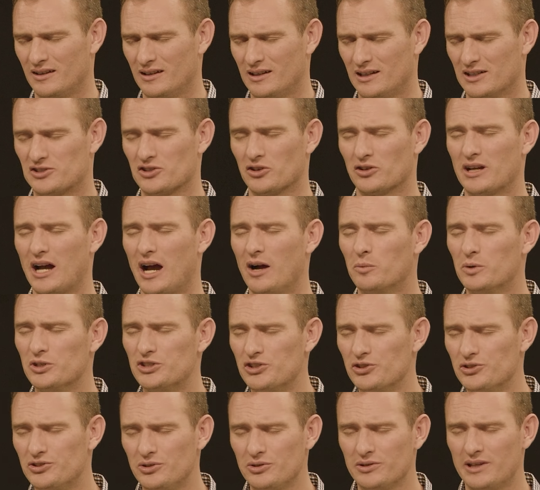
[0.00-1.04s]
And so, God, would
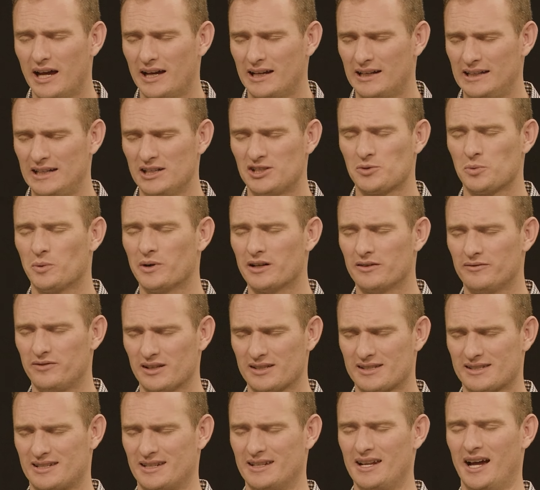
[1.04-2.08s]
you do that in each one of
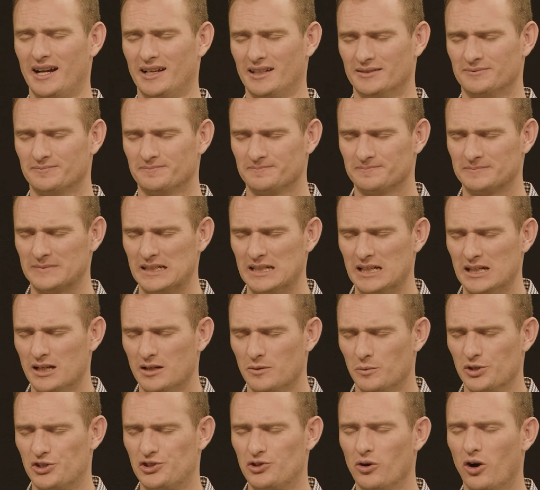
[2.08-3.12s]
us tonight?
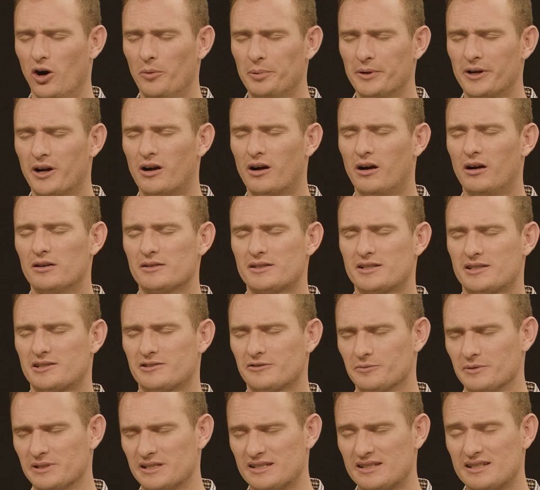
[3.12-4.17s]
Would you open our hearts to
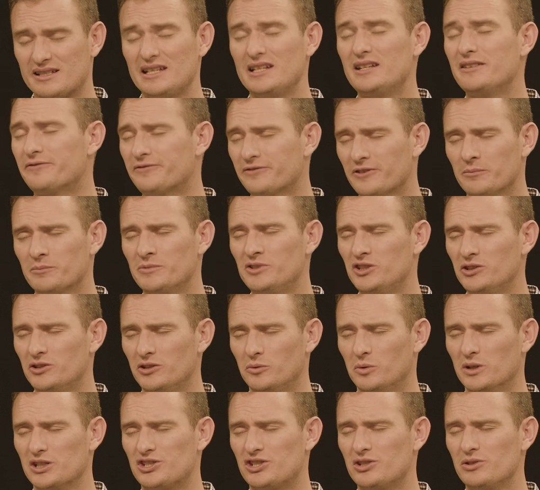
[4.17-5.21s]
receive from you
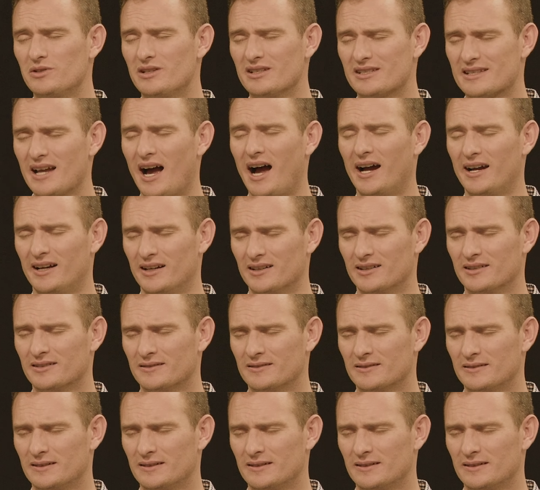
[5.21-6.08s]
what you desire?